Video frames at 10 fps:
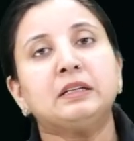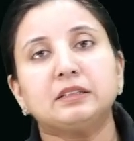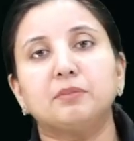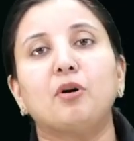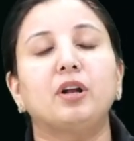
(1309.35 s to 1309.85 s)

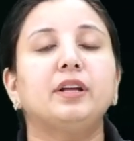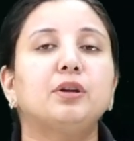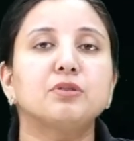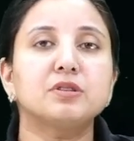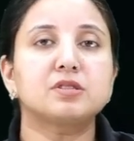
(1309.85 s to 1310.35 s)
The
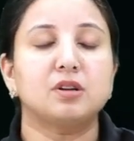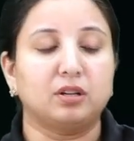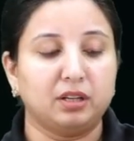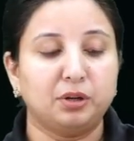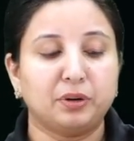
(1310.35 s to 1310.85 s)
molecules, or
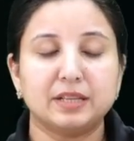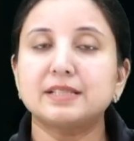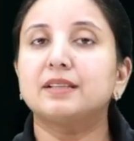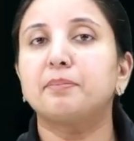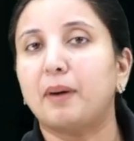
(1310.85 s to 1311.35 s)
the, you can say
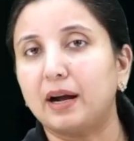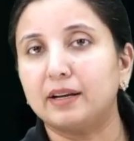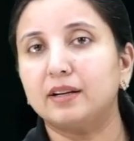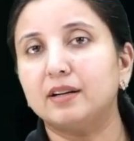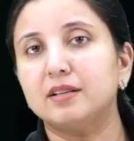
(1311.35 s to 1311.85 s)
the
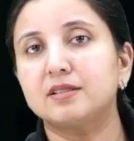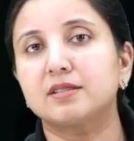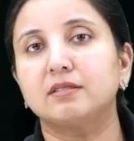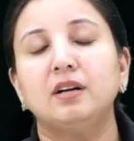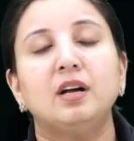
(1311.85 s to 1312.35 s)
particles,
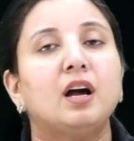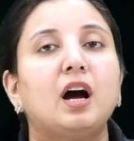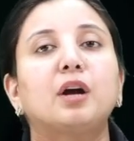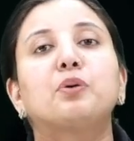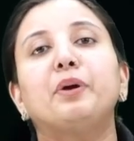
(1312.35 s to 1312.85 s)

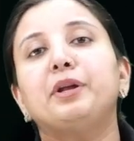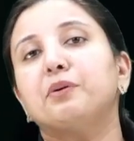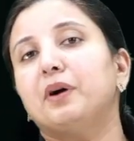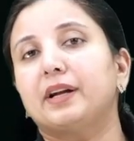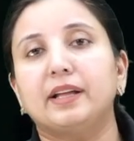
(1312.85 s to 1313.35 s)
are going to
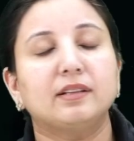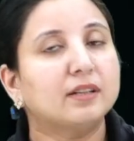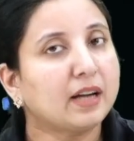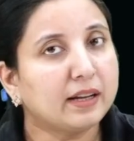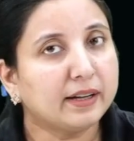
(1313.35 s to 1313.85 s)
attain the
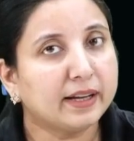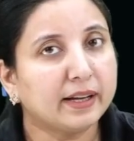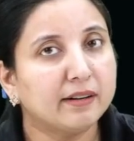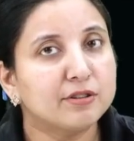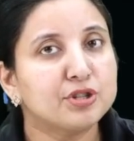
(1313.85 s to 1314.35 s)
kinetic
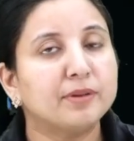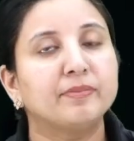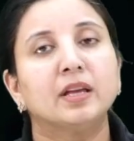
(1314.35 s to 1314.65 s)
energy.